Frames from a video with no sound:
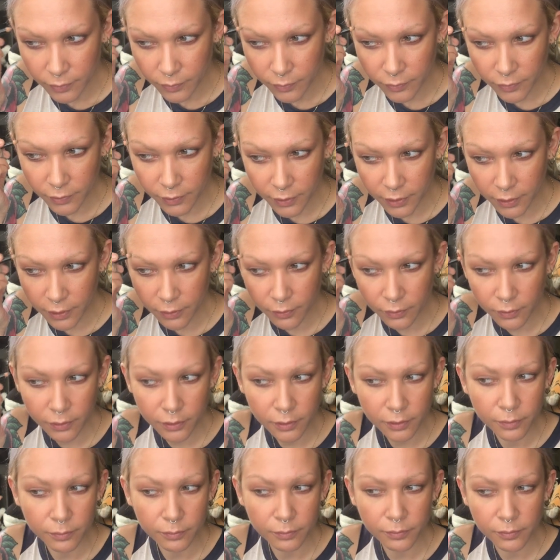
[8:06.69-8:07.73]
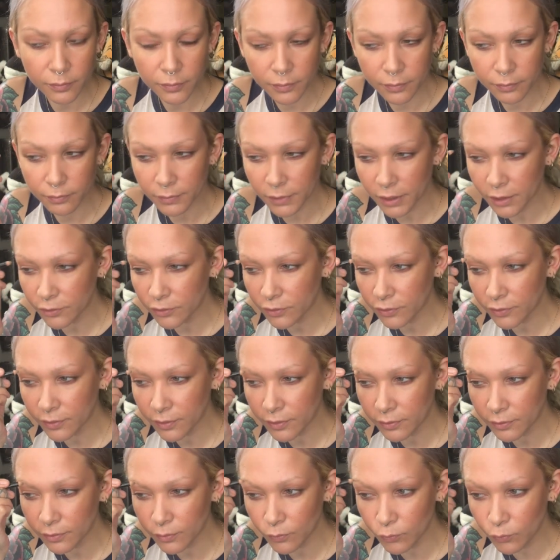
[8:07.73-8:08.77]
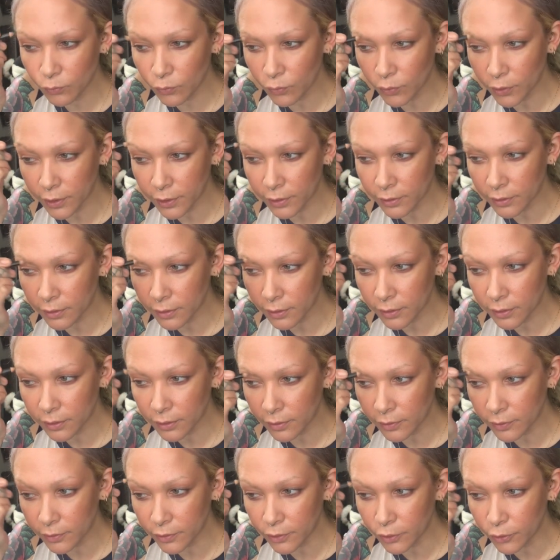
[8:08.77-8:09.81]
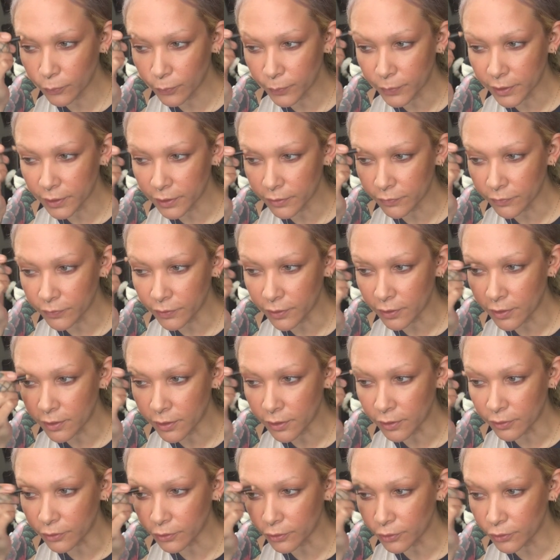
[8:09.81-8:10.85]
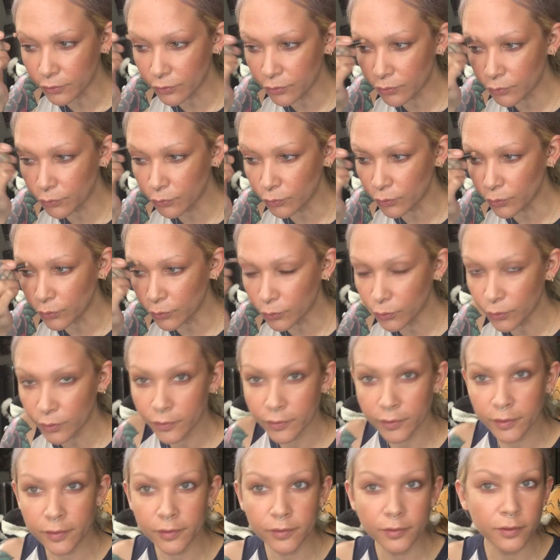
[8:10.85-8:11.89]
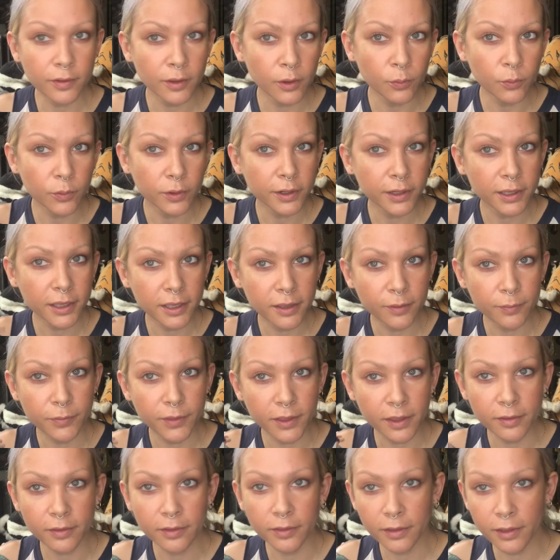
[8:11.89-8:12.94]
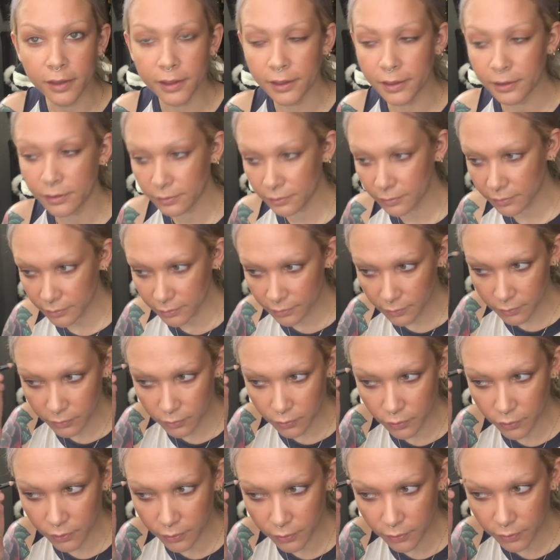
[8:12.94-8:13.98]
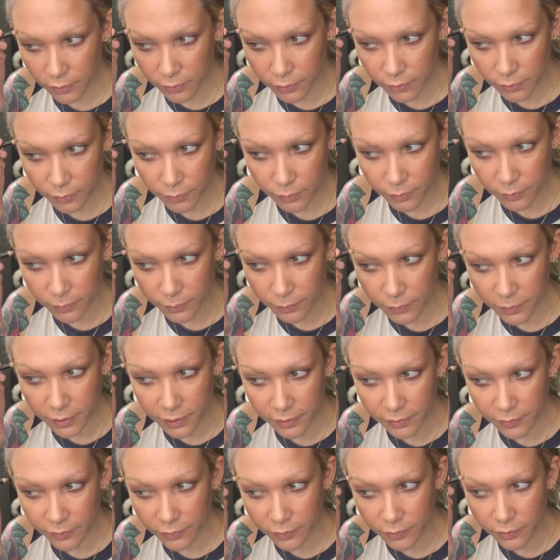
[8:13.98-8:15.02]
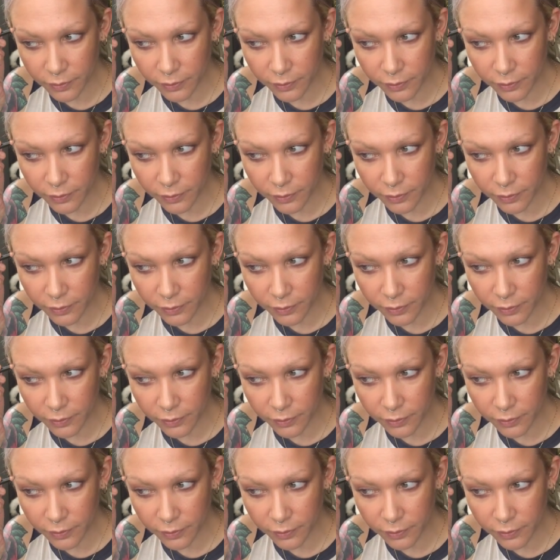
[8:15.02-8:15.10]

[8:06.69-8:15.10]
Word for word: So now I'm, I just run a little bit of the color through because I, I want to keep that light look, but it's